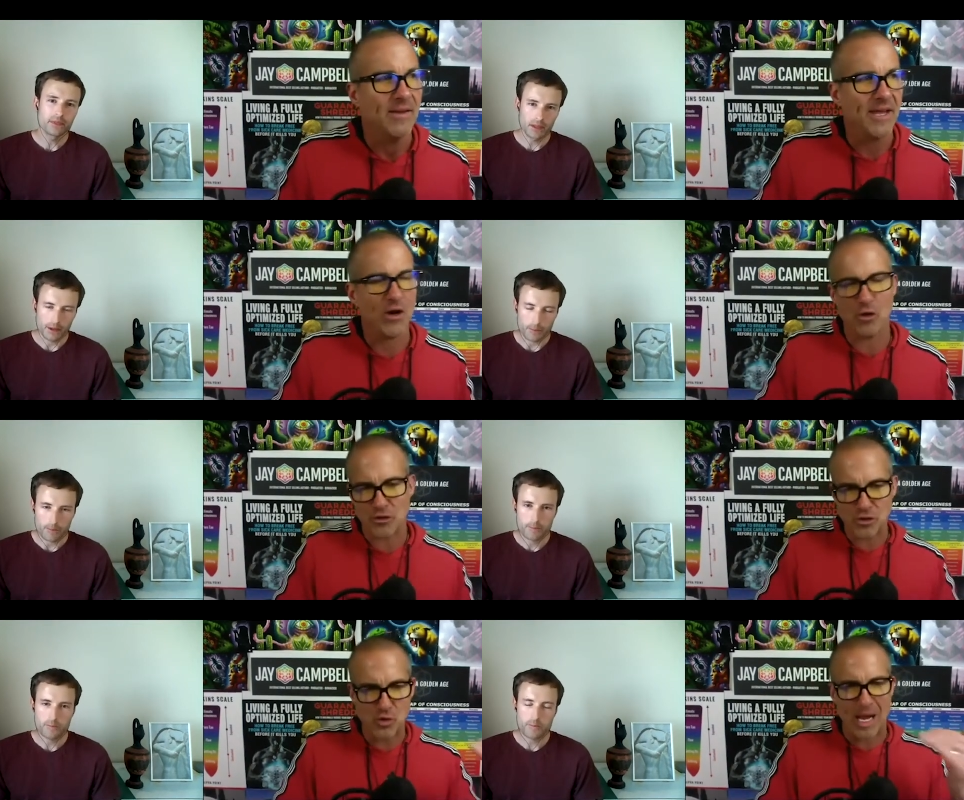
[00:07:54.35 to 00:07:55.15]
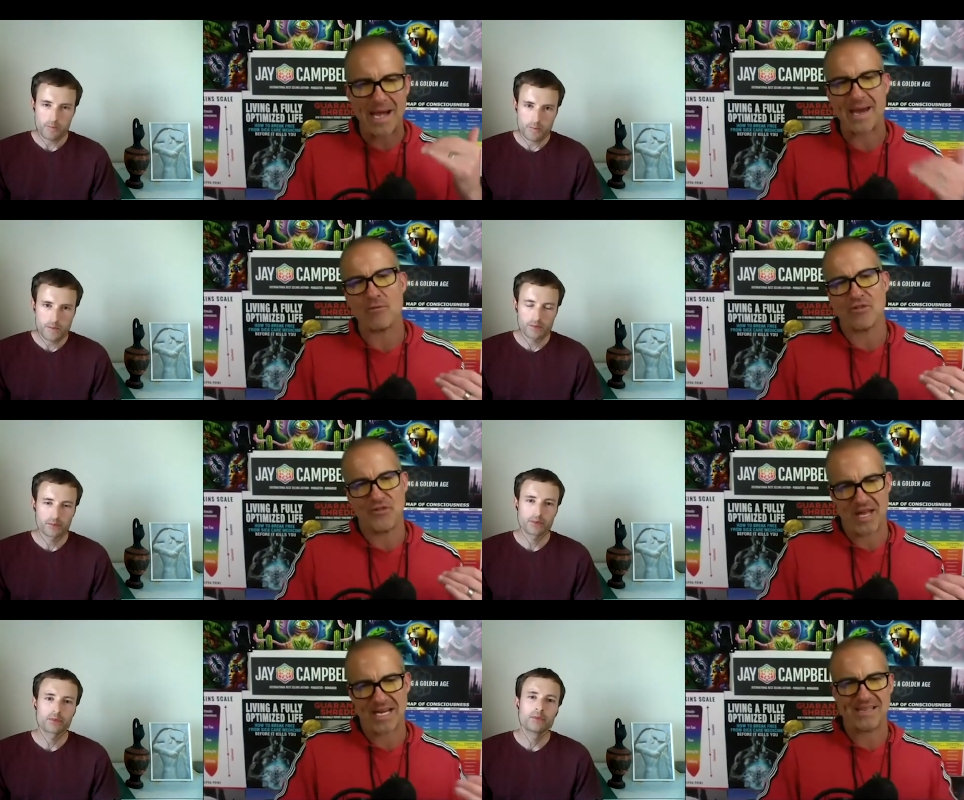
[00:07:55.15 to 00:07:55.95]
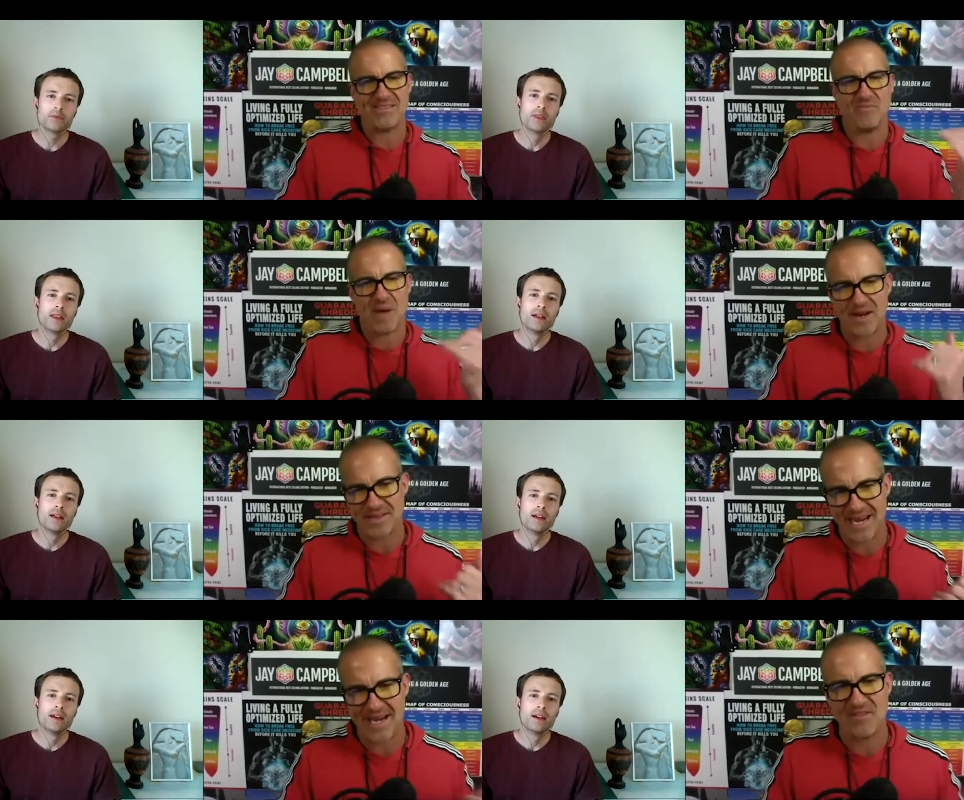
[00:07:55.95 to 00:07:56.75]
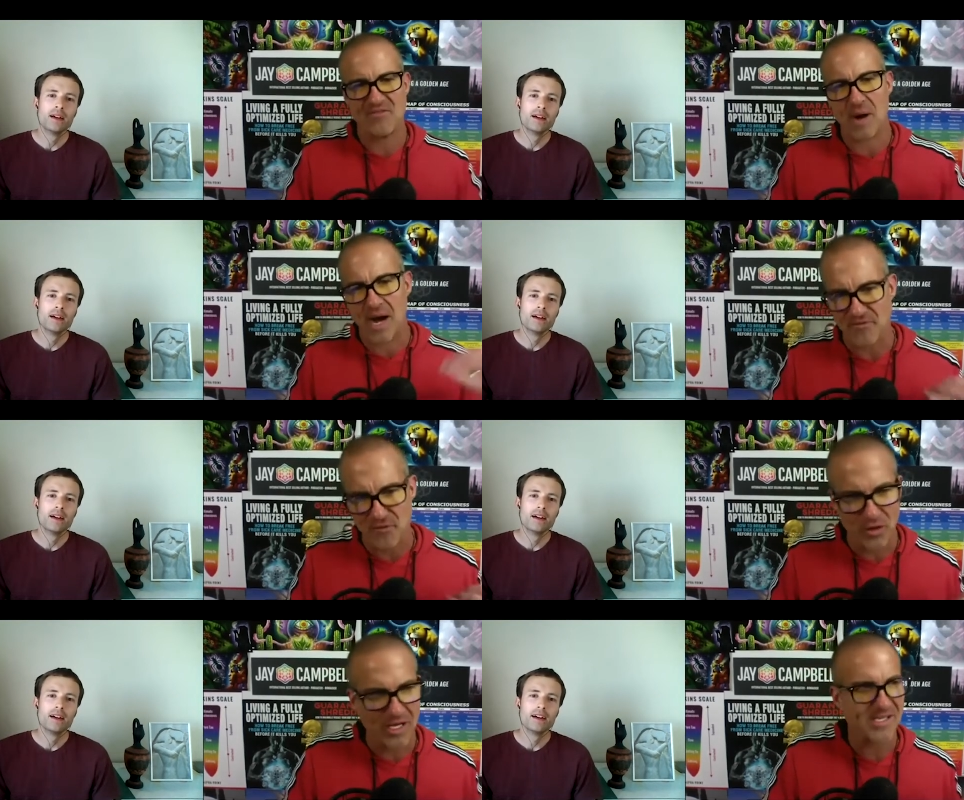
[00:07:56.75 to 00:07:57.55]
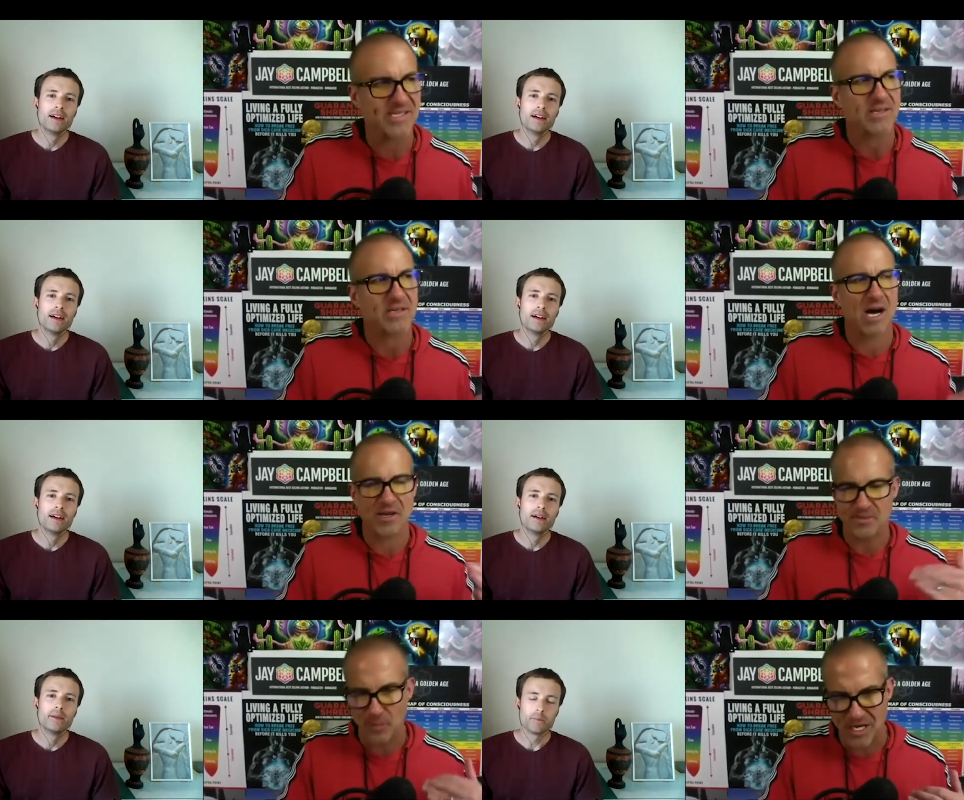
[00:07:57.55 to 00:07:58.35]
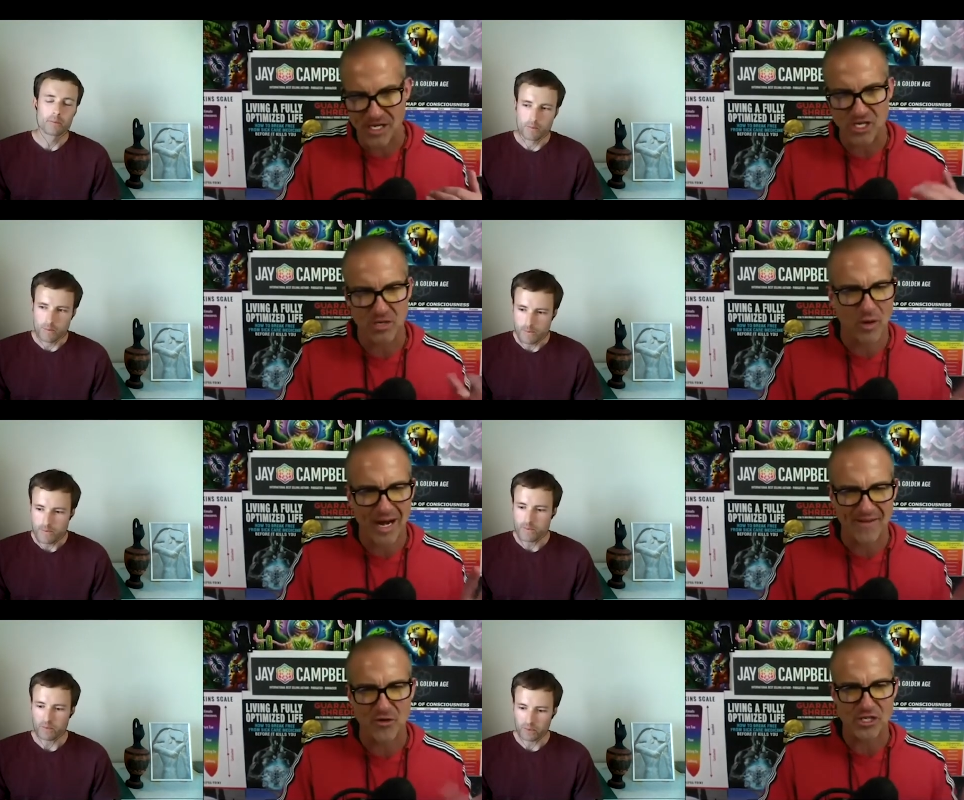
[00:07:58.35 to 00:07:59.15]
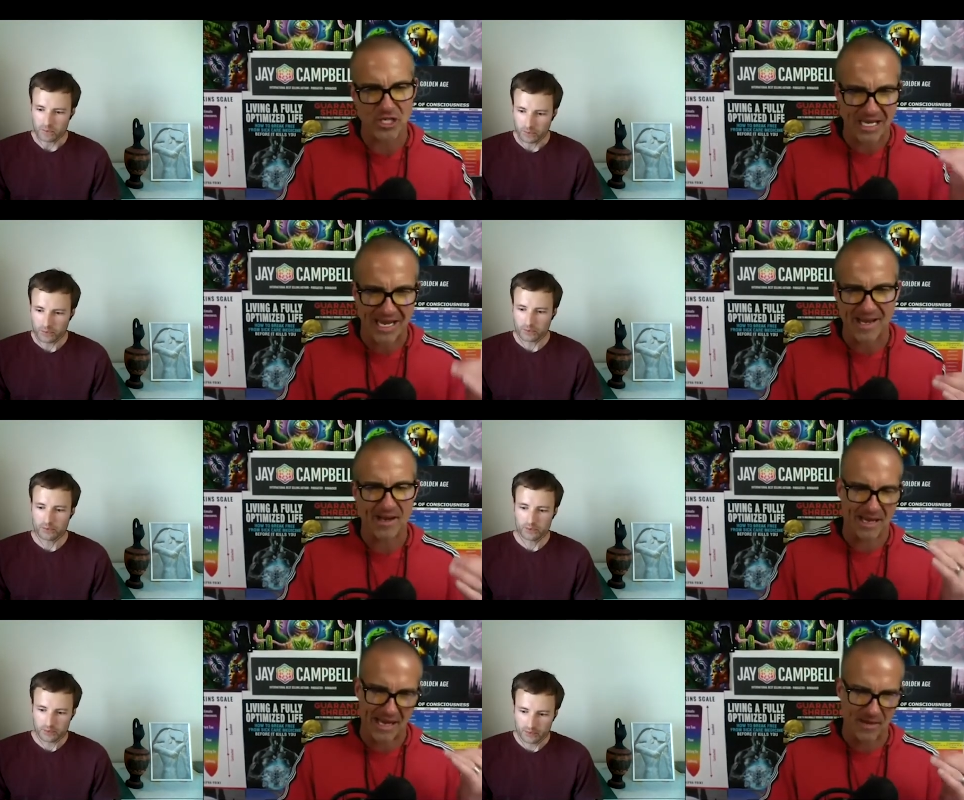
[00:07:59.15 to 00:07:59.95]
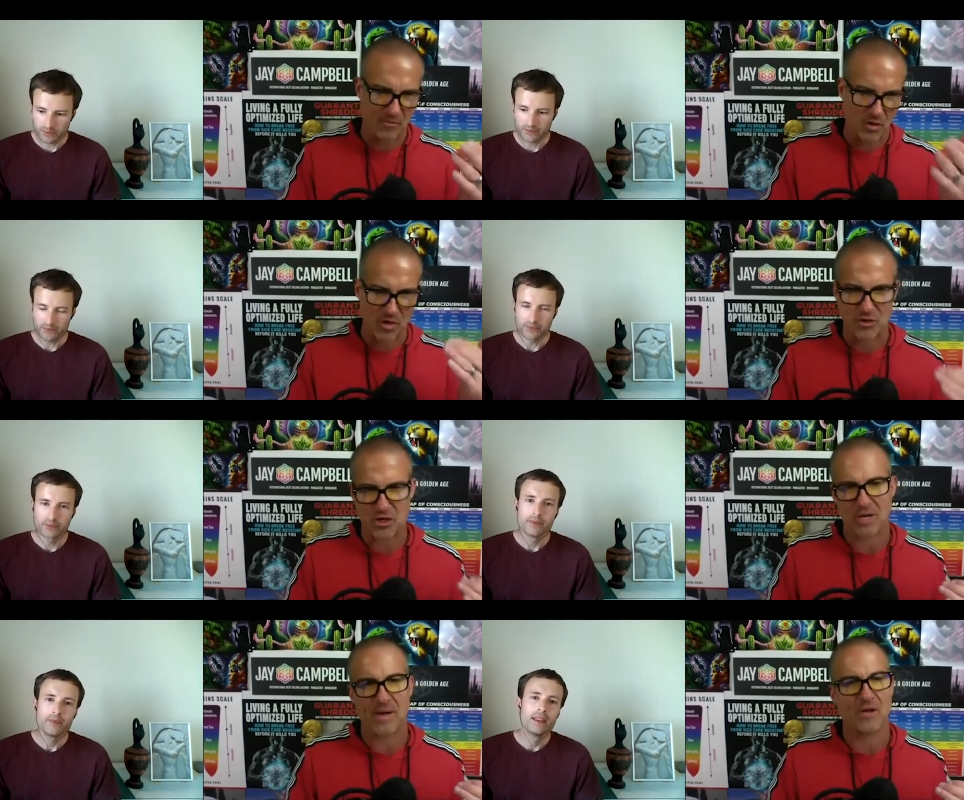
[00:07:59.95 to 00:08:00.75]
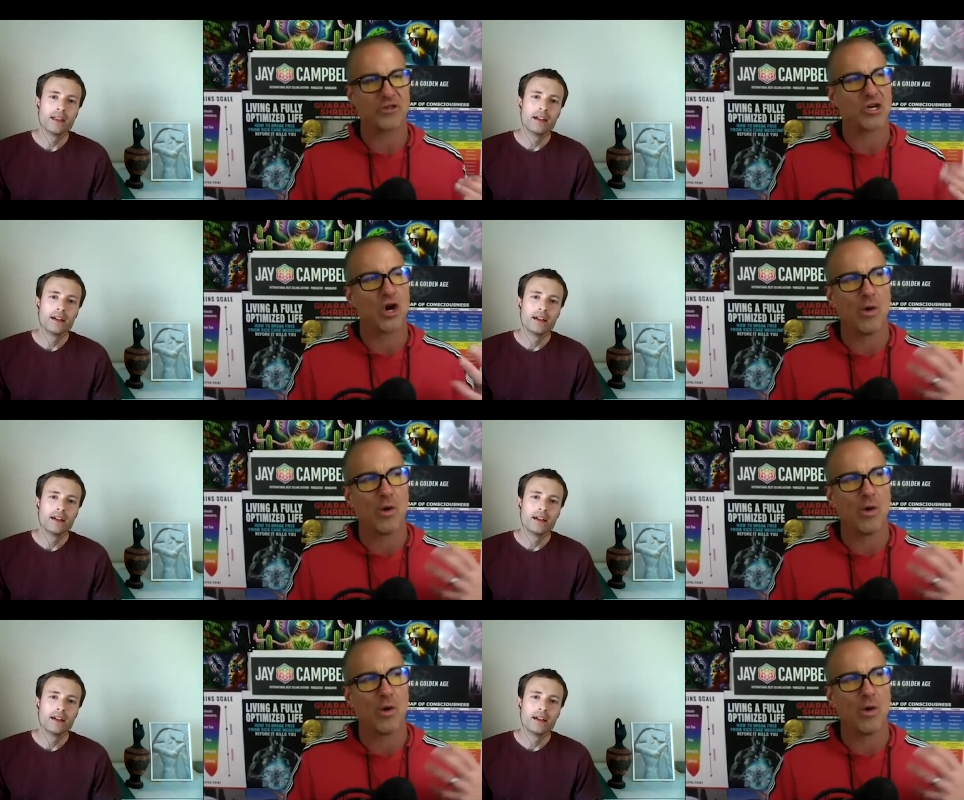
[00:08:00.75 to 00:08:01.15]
Speaker 1: They don't do any reflective, meditative, mindfulness, contemplation, mm. whatever to get again what you were talking about to go